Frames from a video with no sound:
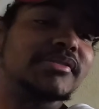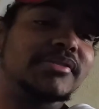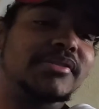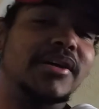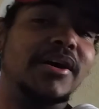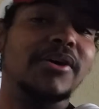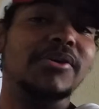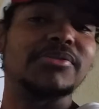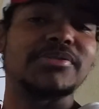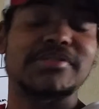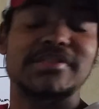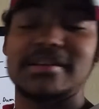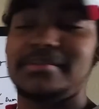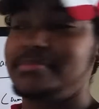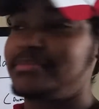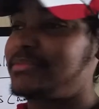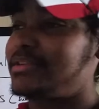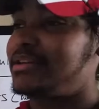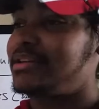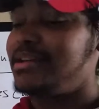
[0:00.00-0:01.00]
your
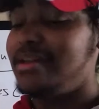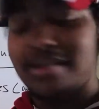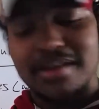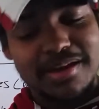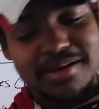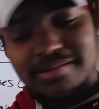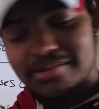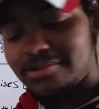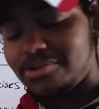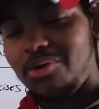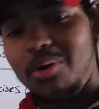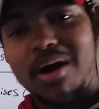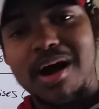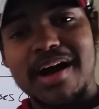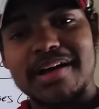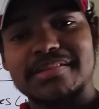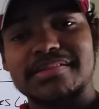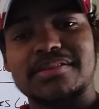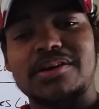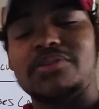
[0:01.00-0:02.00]

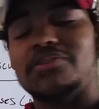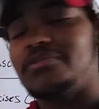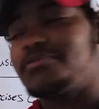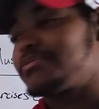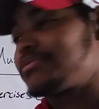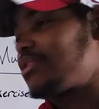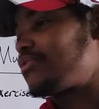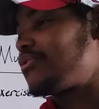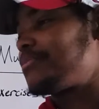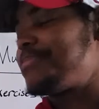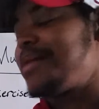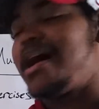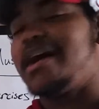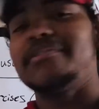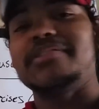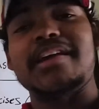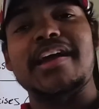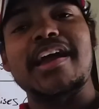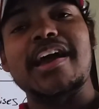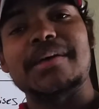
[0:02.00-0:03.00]
quads
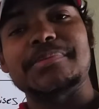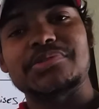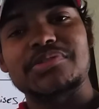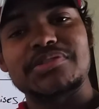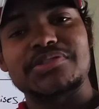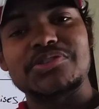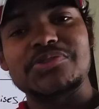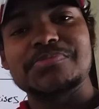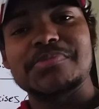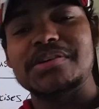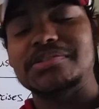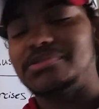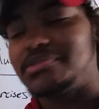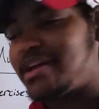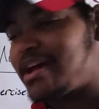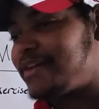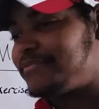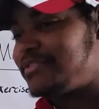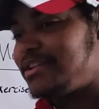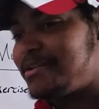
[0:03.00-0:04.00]
overpower your hamstring too much, you
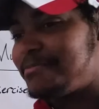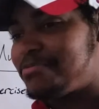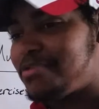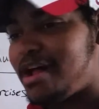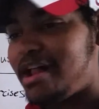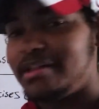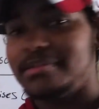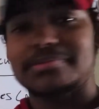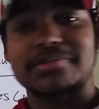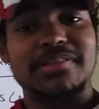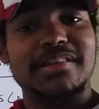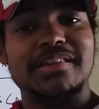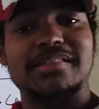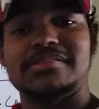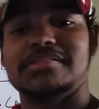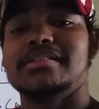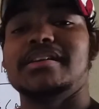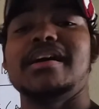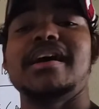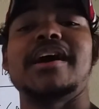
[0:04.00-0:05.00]
have knee problems, then
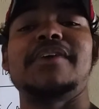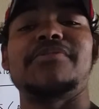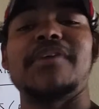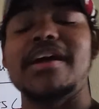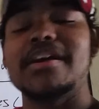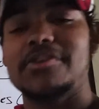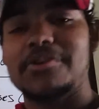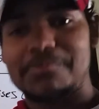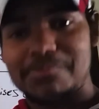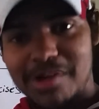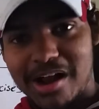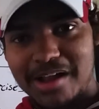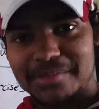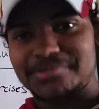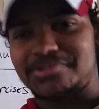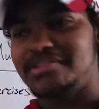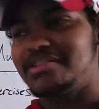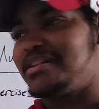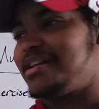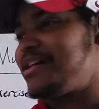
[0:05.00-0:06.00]
you're gonna have ankle
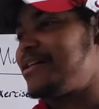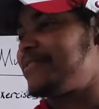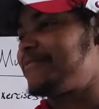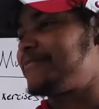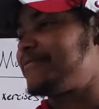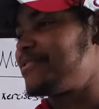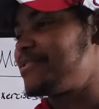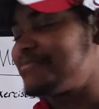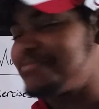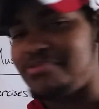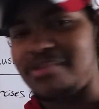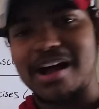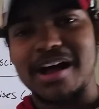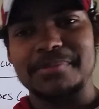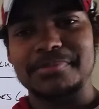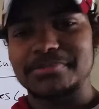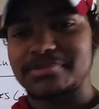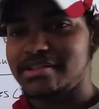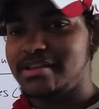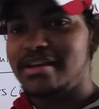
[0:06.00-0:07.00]
problems, you're gonna have foot
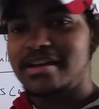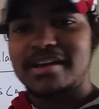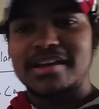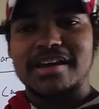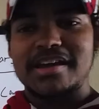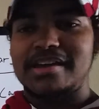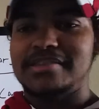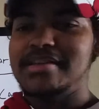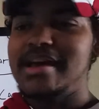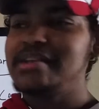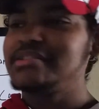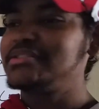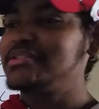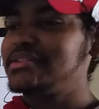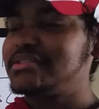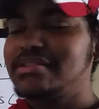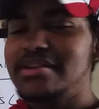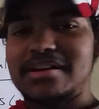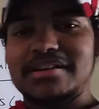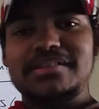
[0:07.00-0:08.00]
problems, and that's
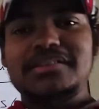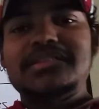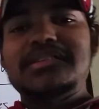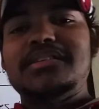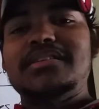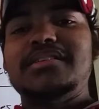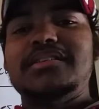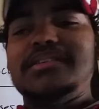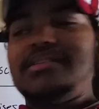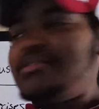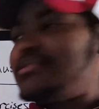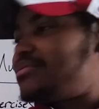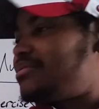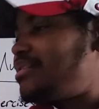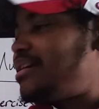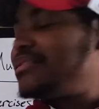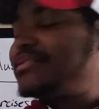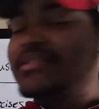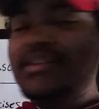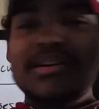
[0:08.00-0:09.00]
gonna
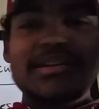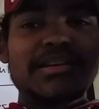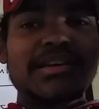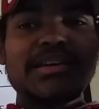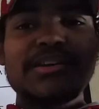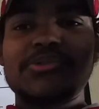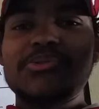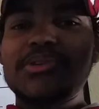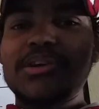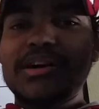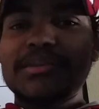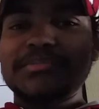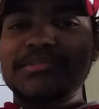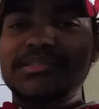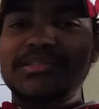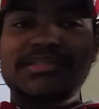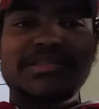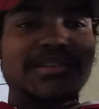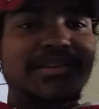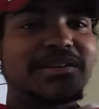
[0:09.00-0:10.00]
equal up
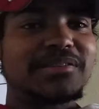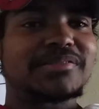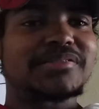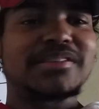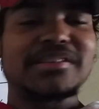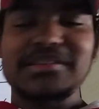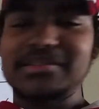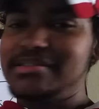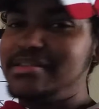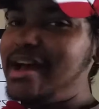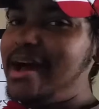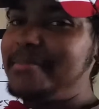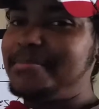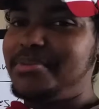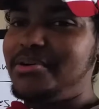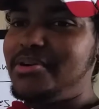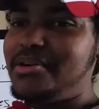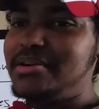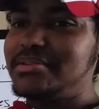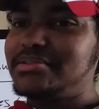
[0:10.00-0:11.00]
to your top
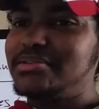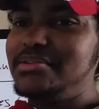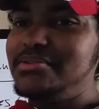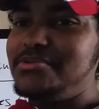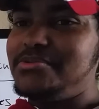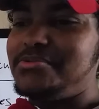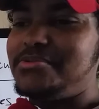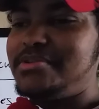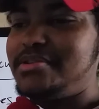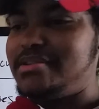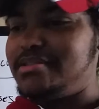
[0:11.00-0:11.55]
part too.